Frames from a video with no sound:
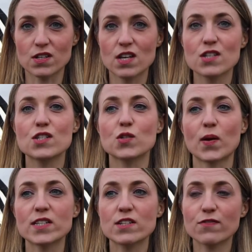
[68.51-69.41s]
So
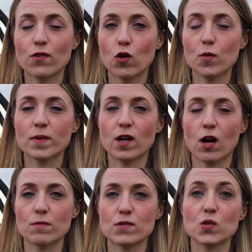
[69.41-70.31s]
24
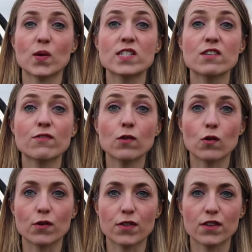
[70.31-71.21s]
becomes
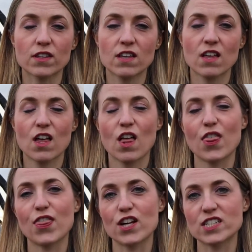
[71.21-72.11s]
24th,
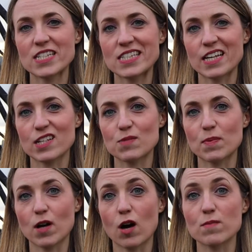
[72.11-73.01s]
36
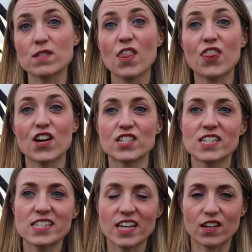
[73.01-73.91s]
becomes
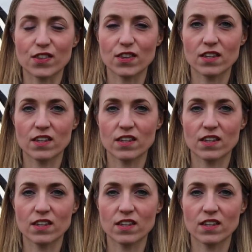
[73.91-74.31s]
36th,